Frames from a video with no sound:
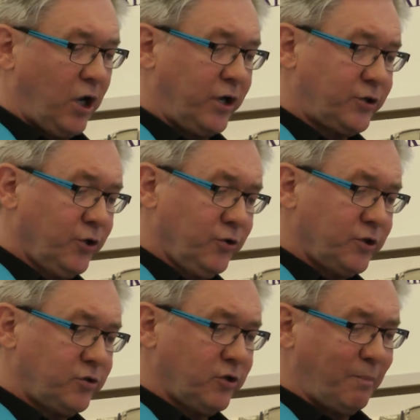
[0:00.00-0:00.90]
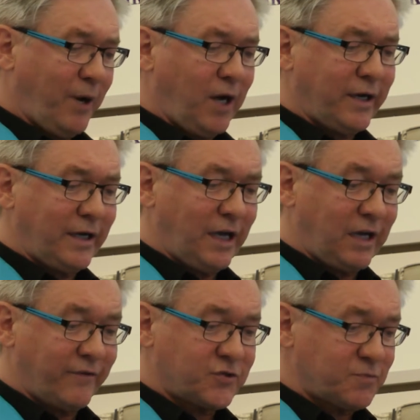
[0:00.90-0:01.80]
I turned into the parking
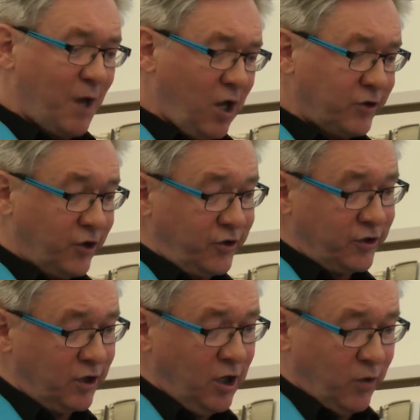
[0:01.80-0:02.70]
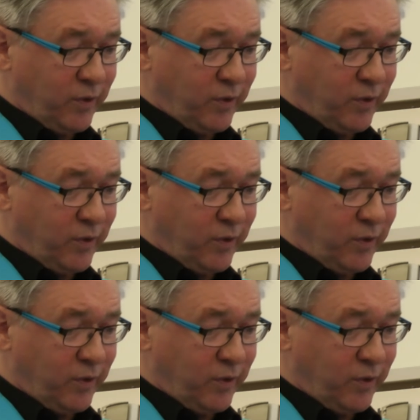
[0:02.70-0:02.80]
lot of a small diner